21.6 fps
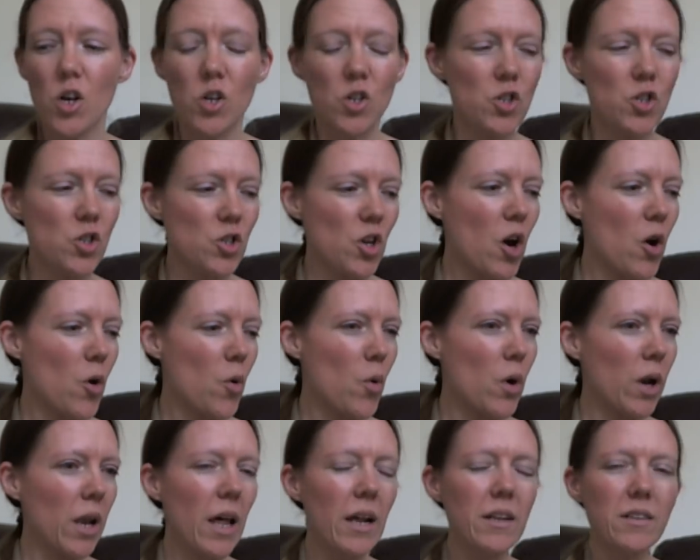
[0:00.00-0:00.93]
So
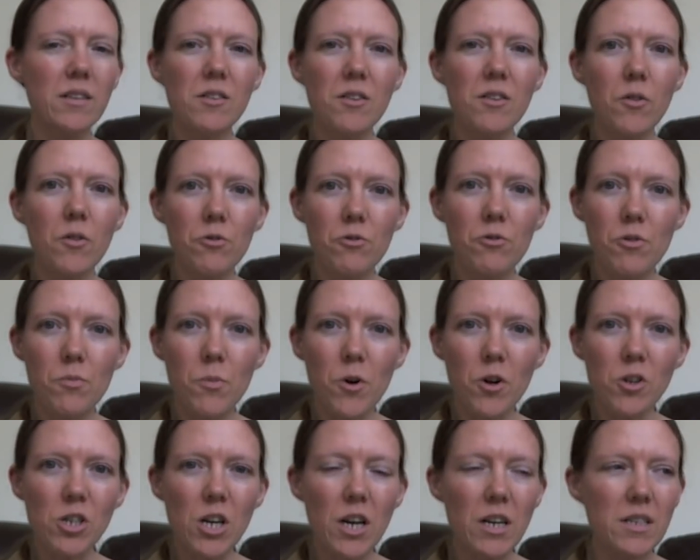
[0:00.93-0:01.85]
let's go through the
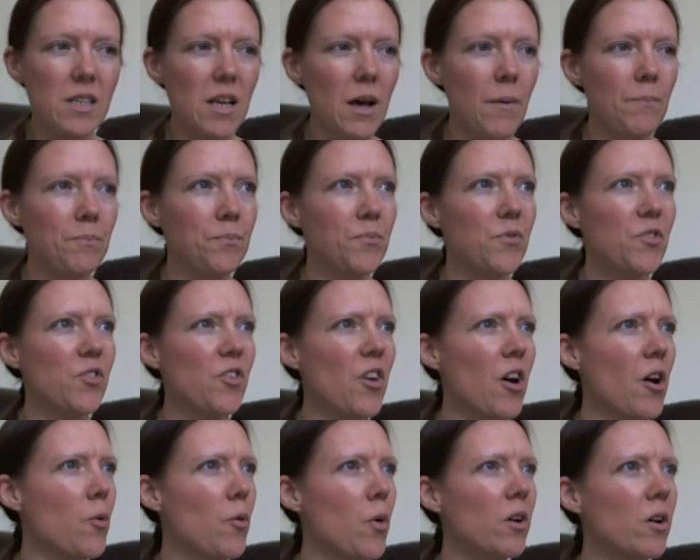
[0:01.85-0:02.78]
projects then.
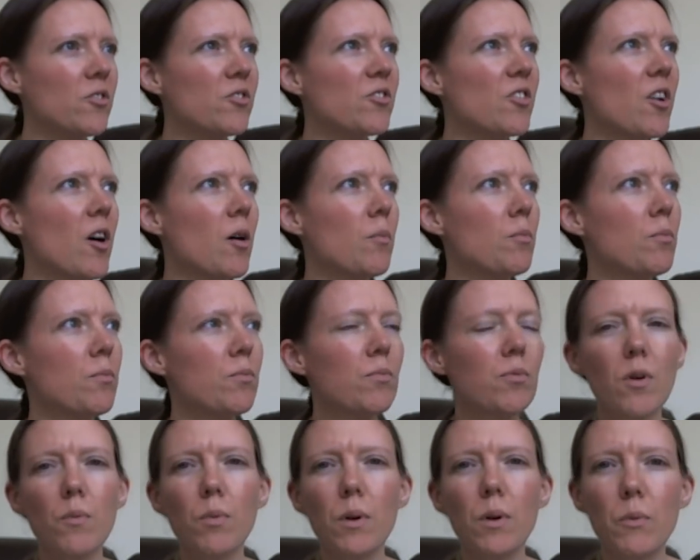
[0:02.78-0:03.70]
So I'll start
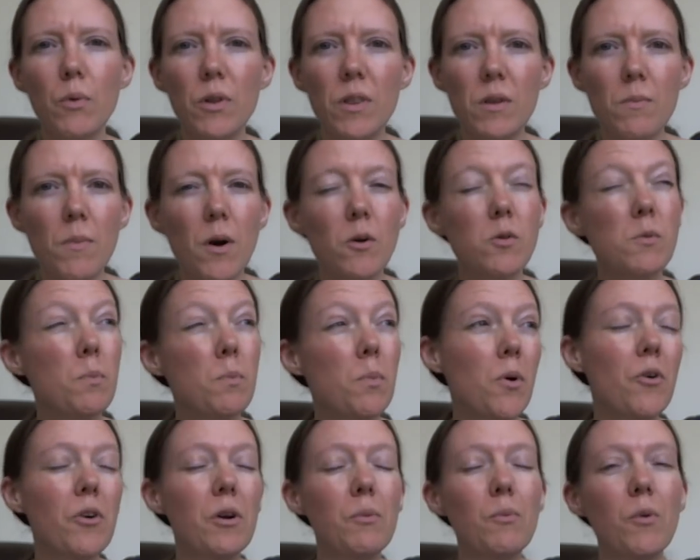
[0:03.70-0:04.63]
probably with the most
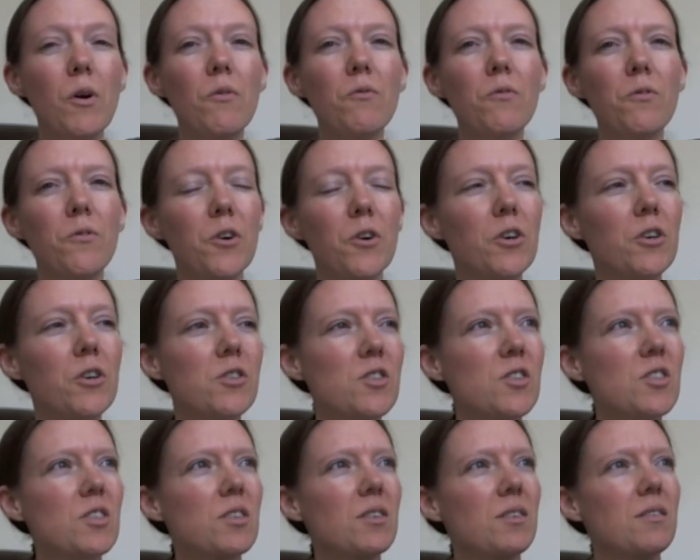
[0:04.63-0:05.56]
boring one
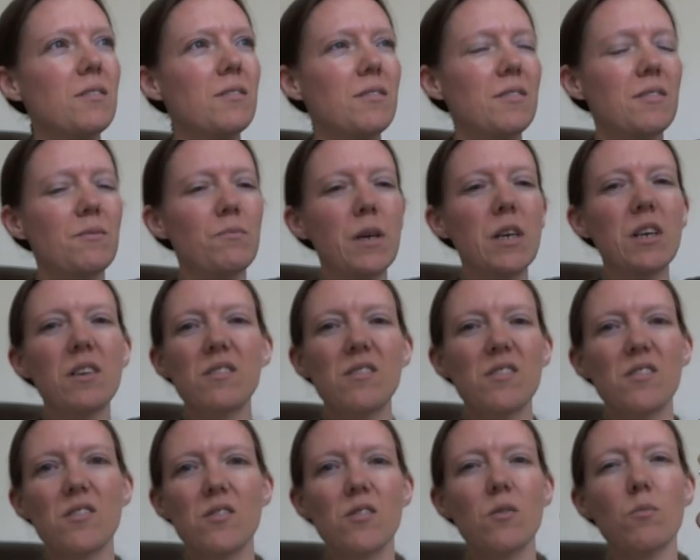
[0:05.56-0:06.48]
first
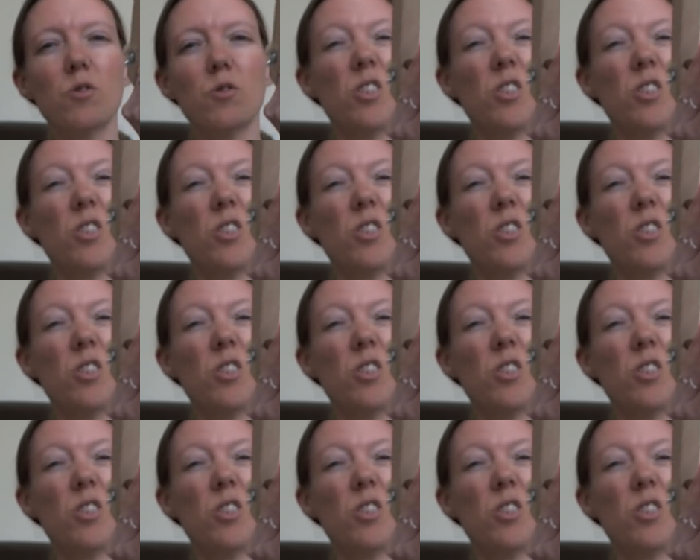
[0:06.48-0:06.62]
because there's not